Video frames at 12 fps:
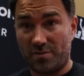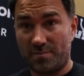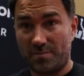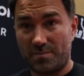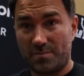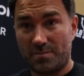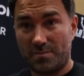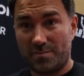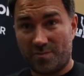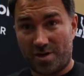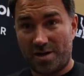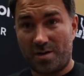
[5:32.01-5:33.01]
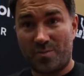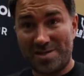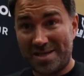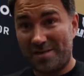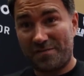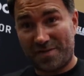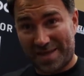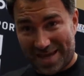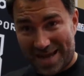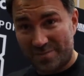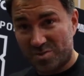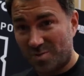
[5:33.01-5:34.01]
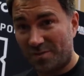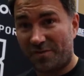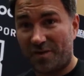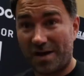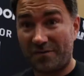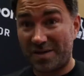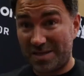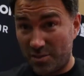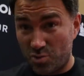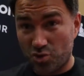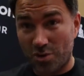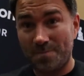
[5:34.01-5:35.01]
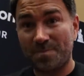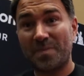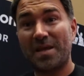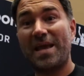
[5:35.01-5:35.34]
Right? And we did it for the Callum Smith fight, for Yildirim,